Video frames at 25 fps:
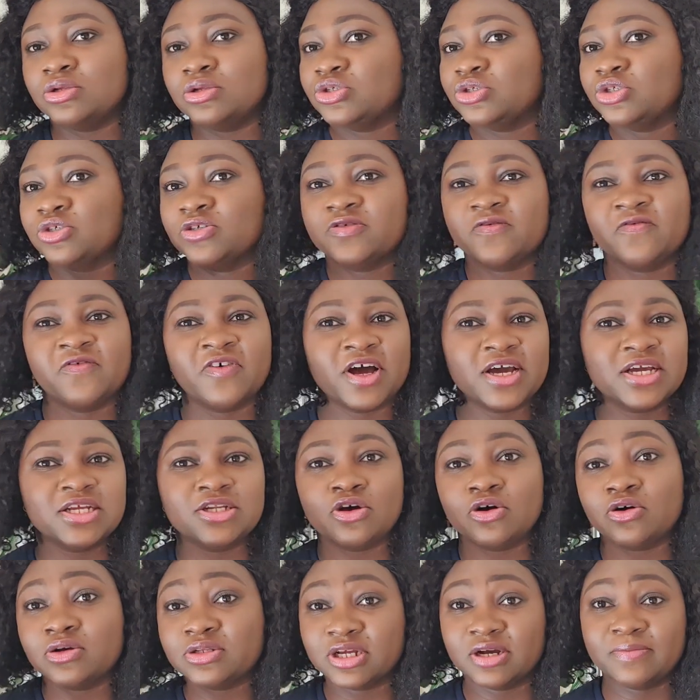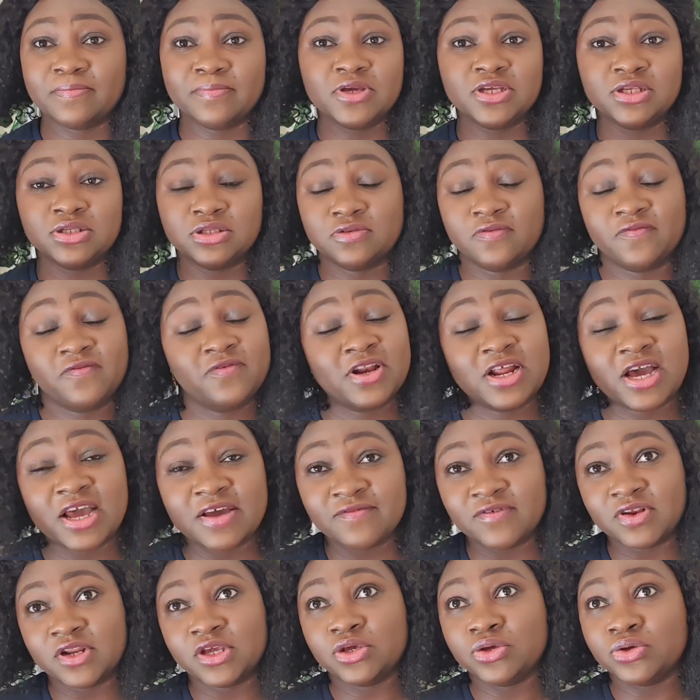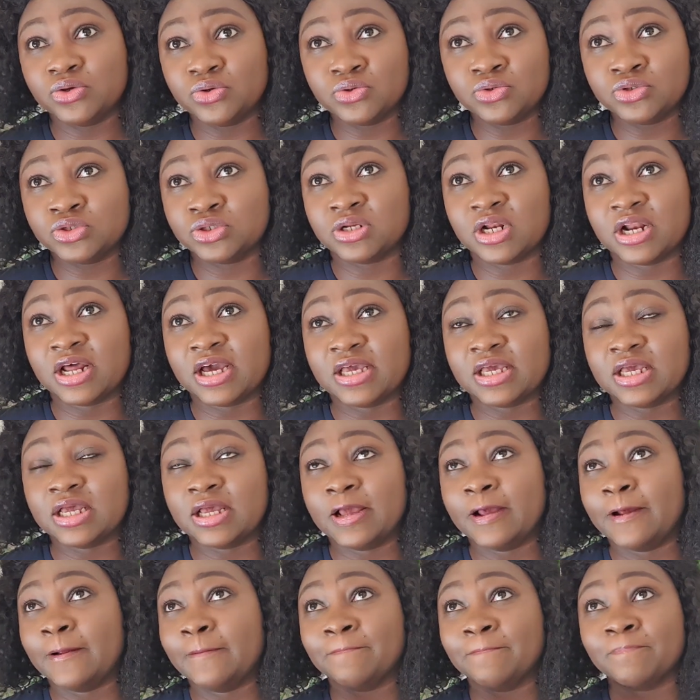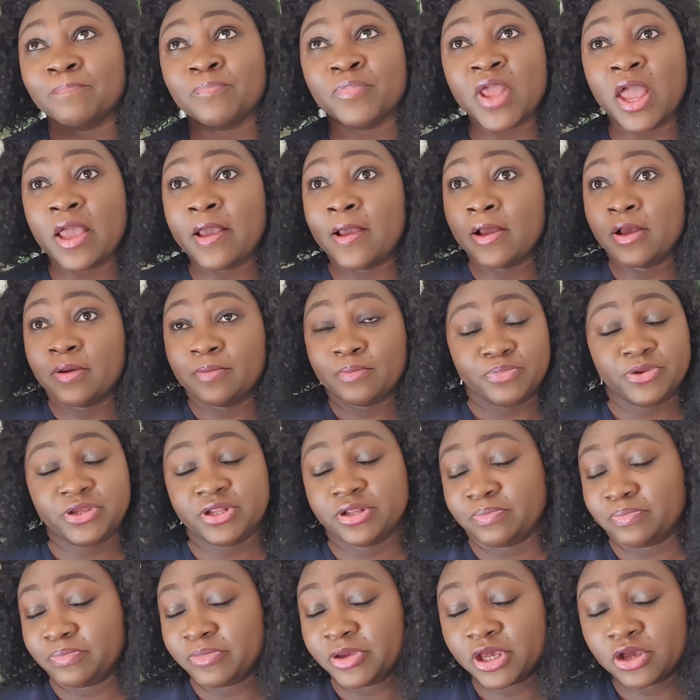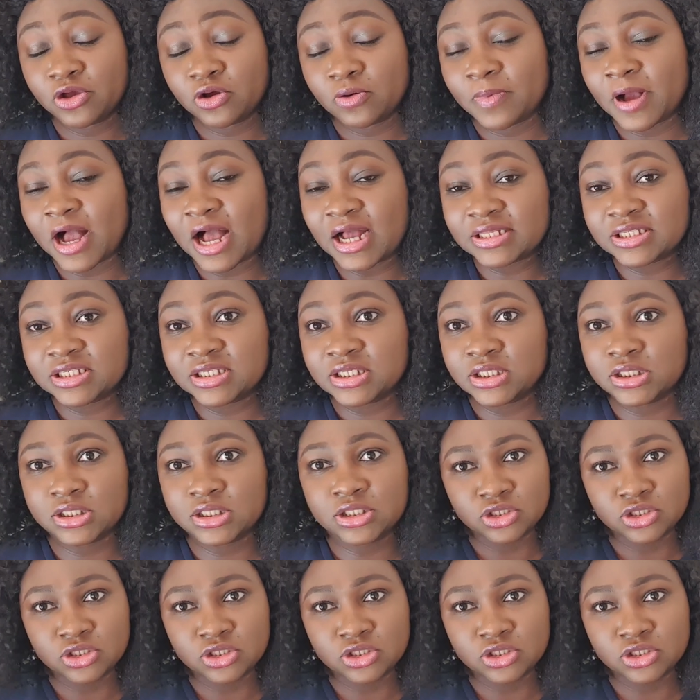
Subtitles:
just find other means of livelihood, like being makeup artists.